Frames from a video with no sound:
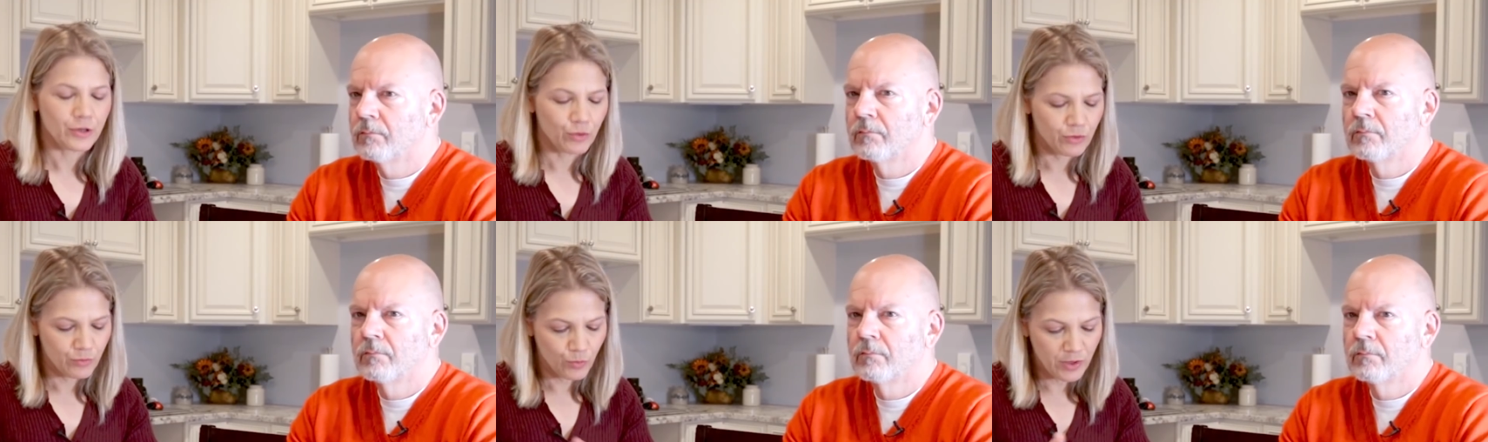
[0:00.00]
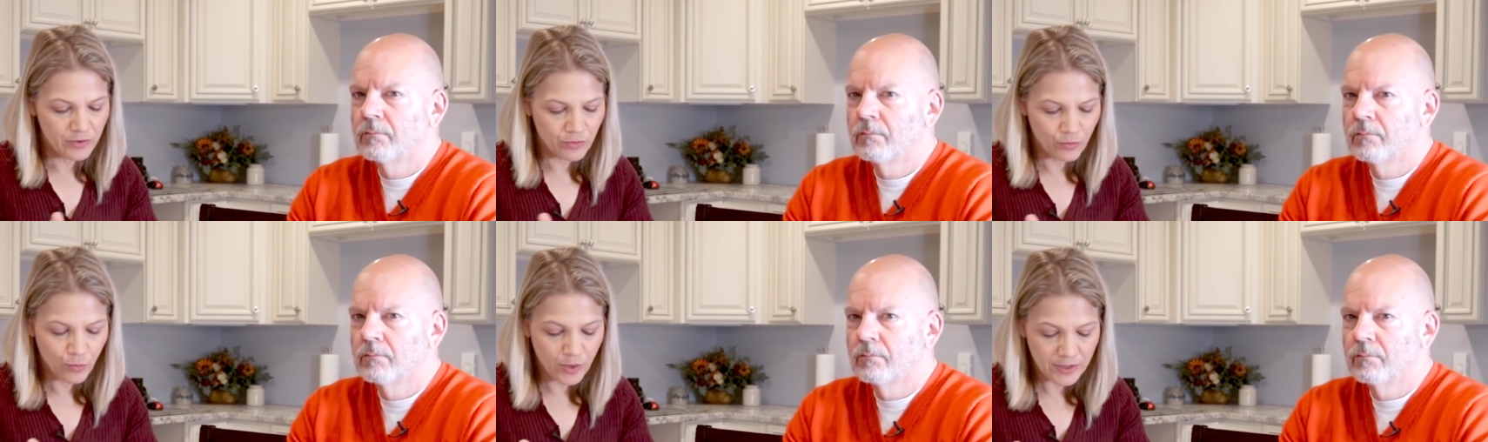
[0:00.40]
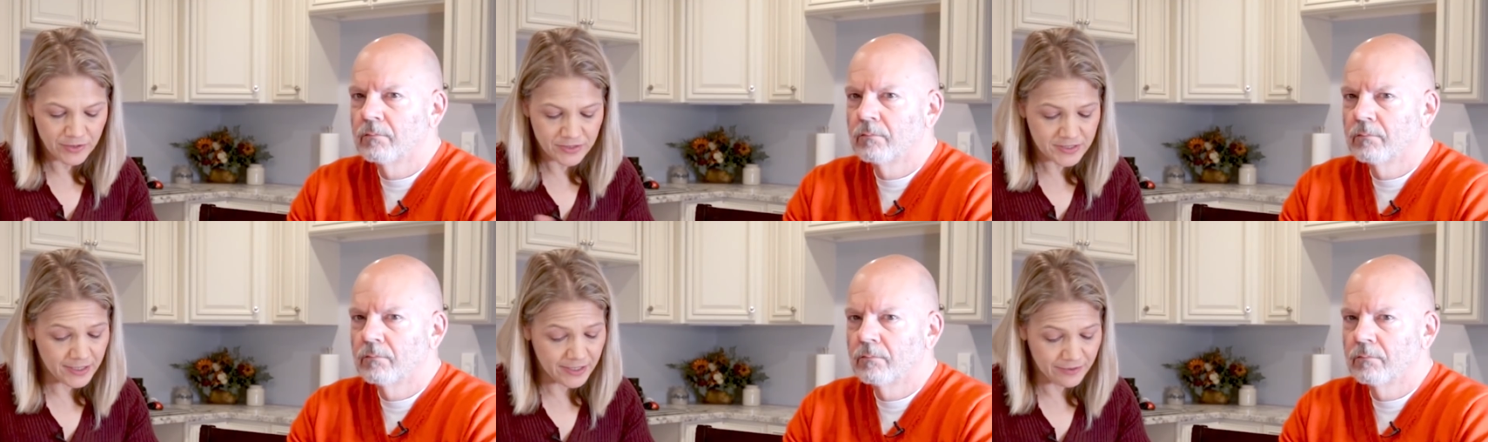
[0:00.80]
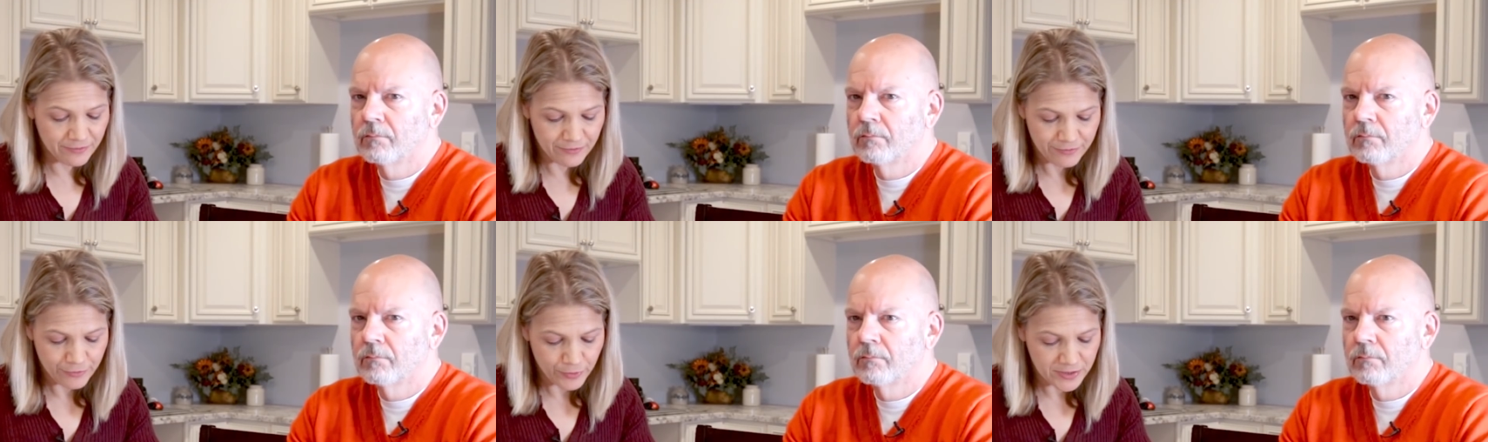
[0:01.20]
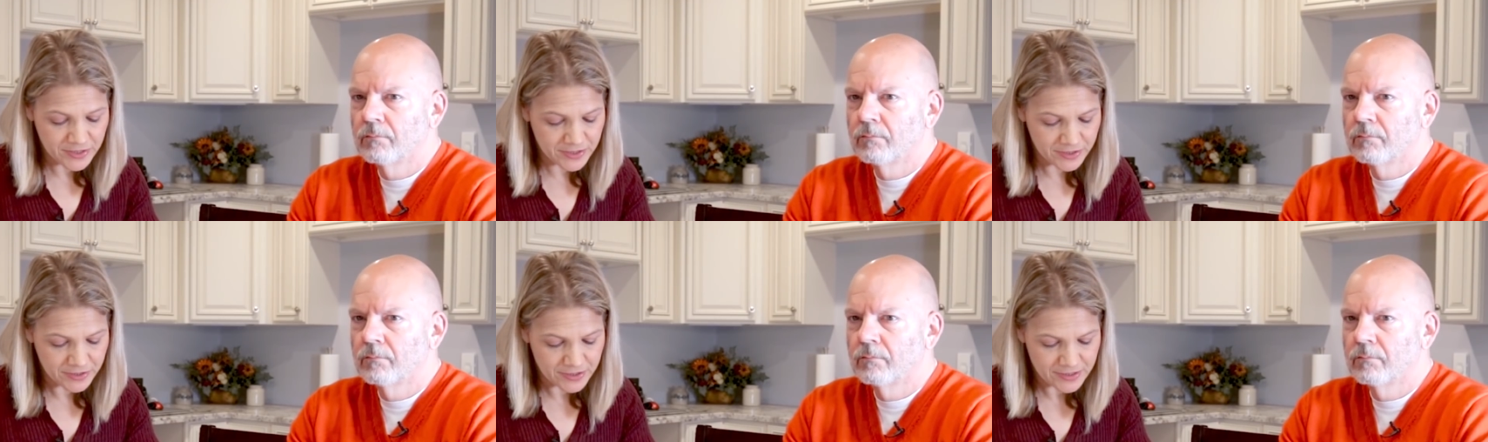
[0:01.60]
Speaker 1: You know, one study, for
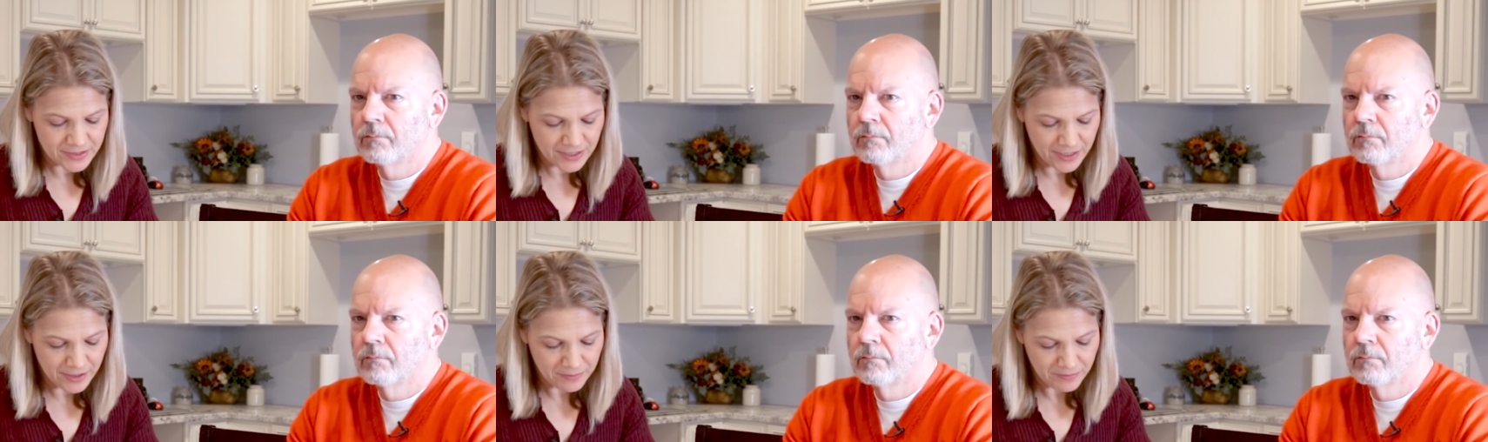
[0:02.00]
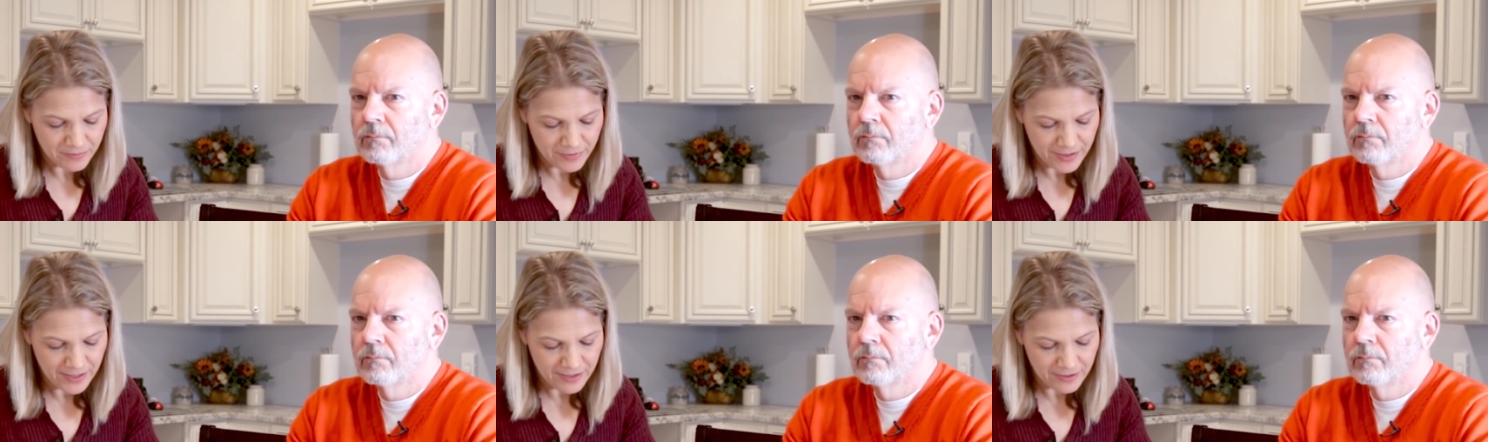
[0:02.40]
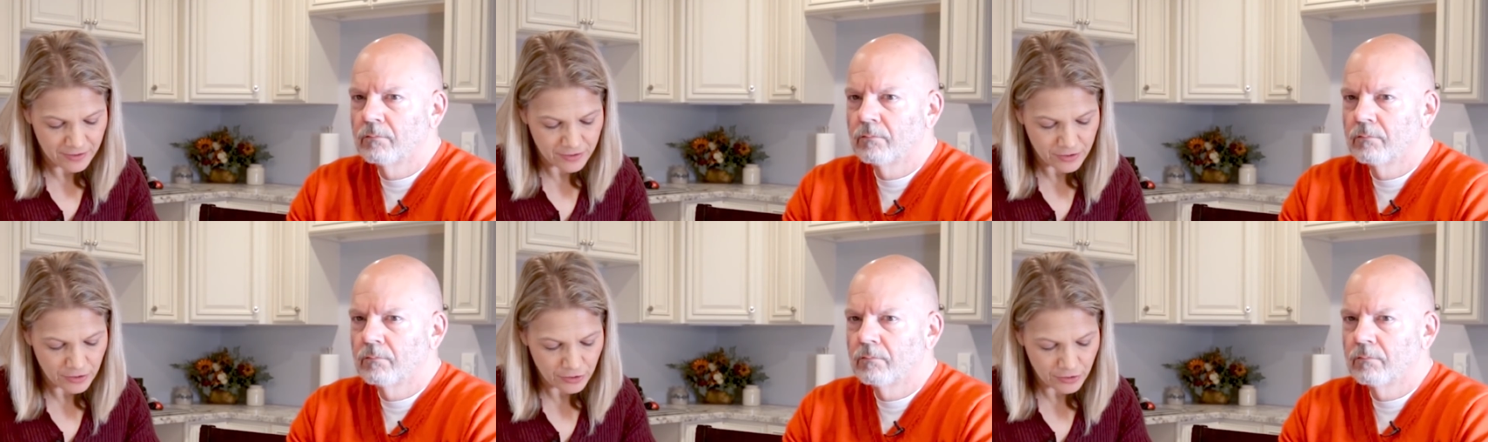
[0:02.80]
instance, they